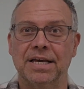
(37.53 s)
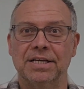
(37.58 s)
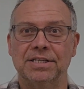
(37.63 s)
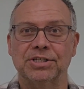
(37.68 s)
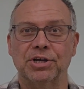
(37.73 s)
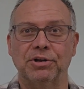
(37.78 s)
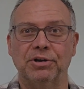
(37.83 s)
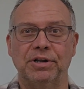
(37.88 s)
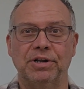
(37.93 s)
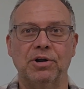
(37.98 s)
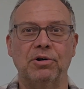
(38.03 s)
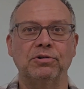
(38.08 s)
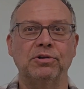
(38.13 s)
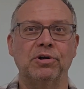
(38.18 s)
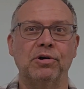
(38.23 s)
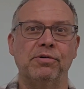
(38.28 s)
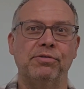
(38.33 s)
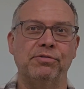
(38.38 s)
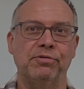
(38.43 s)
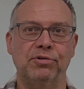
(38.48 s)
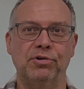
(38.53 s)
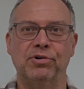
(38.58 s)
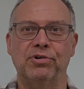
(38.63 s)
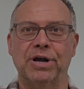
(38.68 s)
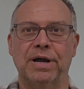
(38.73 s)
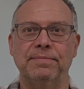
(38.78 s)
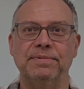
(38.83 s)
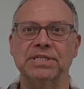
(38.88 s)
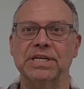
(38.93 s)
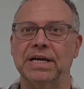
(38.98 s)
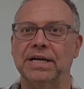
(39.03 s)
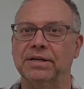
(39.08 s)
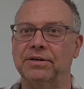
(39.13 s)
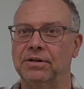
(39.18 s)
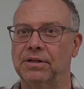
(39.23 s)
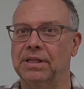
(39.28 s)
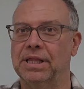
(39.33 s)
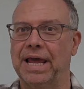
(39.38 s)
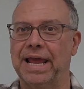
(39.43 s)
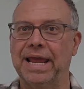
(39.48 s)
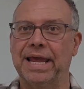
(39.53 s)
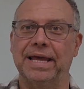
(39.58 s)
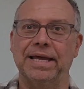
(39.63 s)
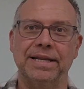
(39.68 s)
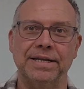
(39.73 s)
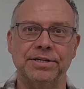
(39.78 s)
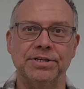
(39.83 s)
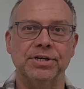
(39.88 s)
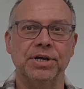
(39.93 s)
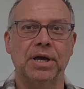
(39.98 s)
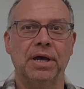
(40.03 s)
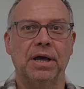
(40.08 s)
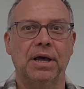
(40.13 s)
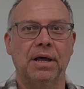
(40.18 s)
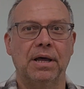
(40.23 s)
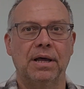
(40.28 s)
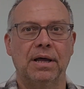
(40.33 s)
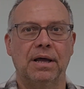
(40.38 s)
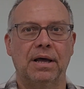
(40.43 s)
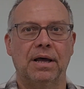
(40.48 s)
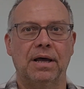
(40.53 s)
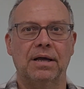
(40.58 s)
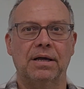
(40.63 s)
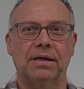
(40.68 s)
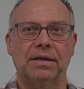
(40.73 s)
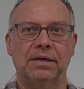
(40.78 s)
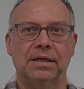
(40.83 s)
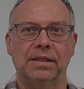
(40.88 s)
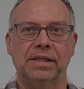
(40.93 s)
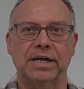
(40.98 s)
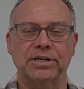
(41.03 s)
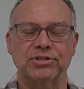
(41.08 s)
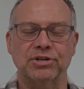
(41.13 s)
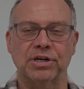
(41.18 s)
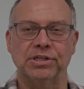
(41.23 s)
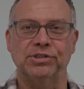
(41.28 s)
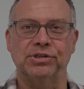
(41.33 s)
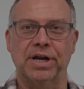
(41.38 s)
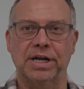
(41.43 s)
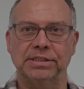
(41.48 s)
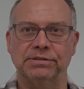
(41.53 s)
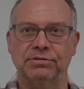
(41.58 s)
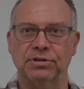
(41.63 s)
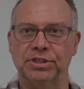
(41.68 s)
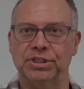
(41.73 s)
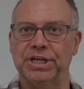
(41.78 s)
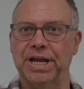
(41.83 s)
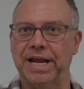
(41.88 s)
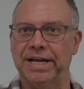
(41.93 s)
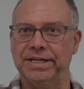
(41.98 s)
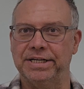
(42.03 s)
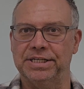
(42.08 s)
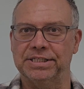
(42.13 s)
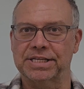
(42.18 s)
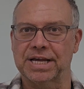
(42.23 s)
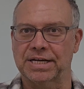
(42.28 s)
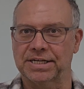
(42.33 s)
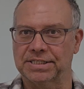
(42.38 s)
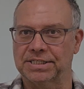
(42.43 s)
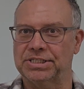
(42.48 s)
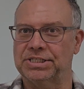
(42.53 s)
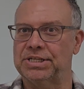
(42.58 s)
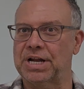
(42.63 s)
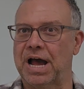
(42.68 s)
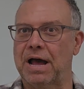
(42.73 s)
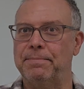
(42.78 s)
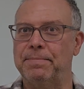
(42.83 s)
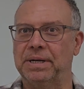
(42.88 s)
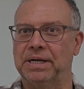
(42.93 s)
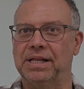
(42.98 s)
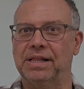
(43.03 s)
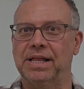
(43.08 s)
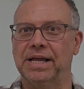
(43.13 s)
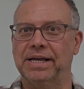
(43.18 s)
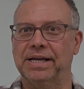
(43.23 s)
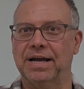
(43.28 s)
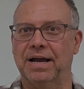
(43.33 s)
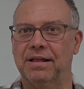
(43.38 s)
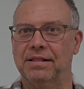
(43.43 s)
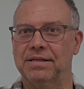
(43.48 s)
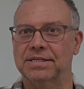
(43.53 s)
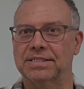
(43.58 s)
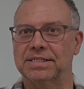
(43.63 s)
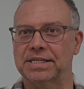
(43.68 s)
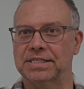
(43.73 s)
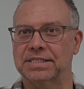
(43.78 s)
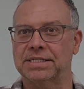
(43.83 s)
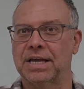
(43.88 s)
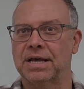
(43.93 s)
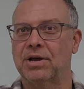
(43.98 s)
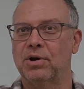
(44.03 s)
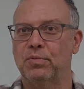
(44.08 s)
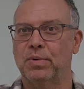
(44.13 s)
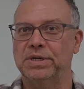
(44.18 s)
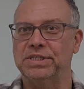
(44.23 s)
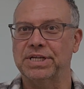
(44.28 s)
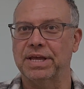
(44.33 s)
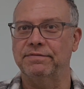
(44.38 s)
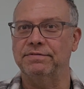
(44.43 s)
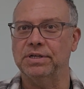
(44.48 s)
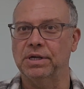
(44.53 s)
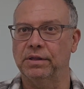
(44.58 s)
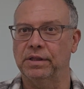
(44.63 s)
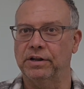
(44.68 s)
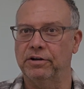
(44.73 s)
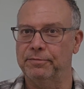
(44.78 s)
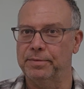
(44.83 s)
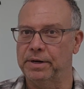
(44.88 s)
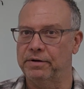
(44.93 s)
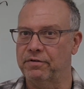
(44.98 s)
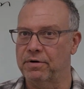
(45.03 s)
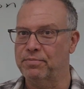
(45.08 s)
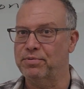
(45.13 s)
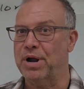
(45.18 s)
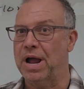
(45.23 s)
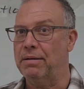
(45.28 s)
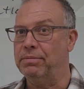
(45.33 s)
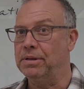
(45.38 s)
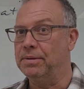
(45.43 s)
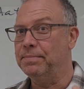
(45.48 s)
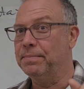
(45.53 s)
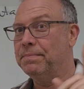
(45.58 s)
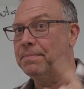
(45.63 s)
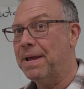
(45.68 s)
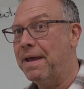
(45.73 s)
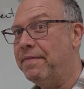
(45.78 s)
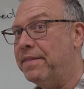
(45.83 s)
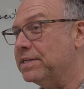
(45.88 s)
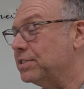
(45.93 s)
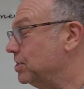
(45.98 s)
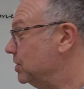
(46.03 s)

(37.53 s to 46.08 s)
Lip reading: So you don't go through Krebs cycle and electron transfer chain. You just kind of stop at glycolysis, which gives you a little bit of a problem, and this